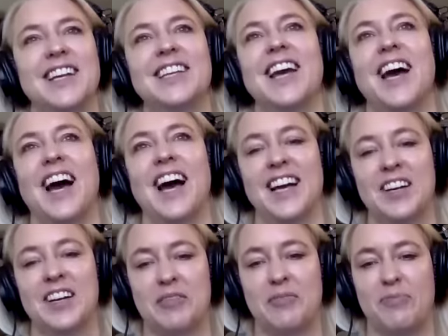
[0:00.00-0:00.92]
And you still
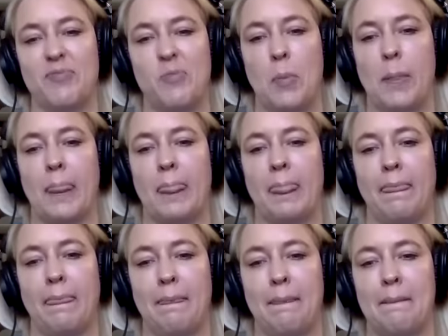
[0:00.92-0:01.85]
have to love them
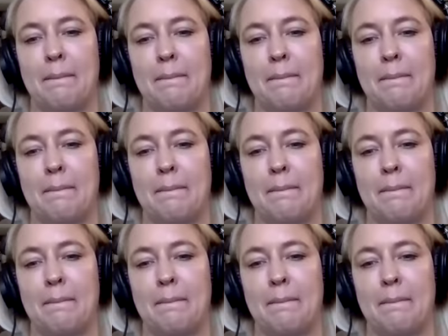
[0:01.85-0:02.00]
no matter